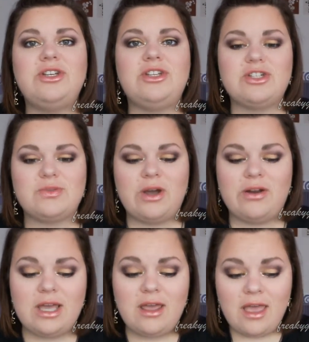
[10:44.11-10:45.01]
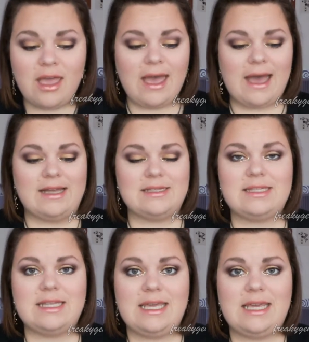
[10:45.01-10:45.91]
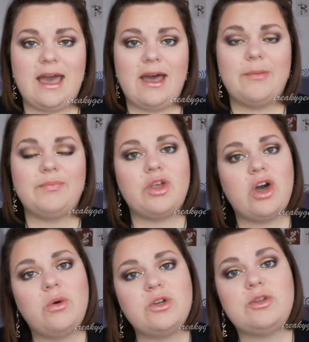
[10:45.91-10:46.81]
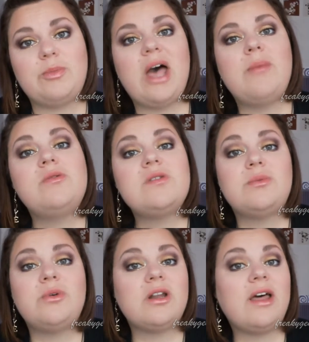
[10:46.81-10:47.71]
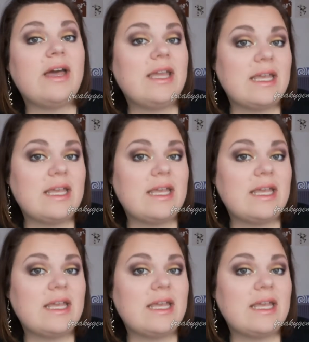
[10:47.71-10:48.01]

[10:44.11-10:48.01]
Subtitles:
You can just wear it as the gold and the purples. I wore it like that